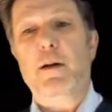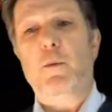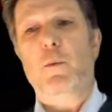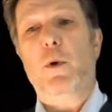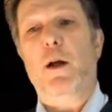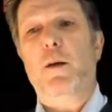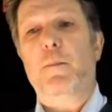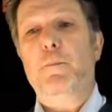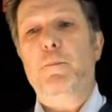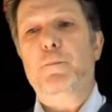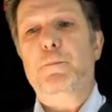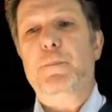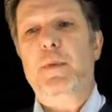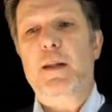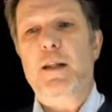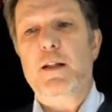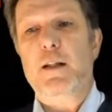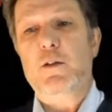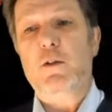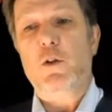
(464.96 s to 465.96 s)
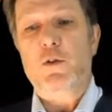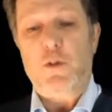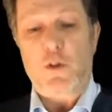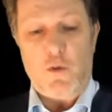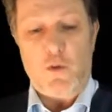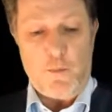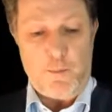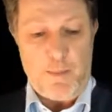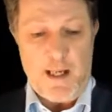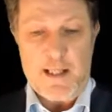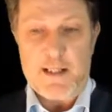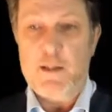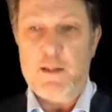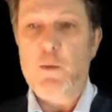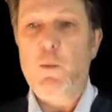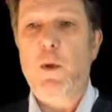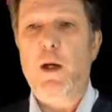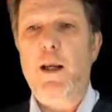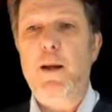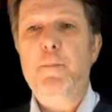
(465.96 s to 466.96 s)
well, he has also passed
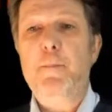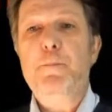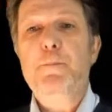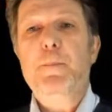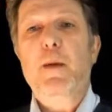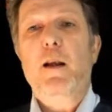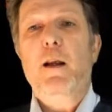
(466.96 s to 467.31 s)
away.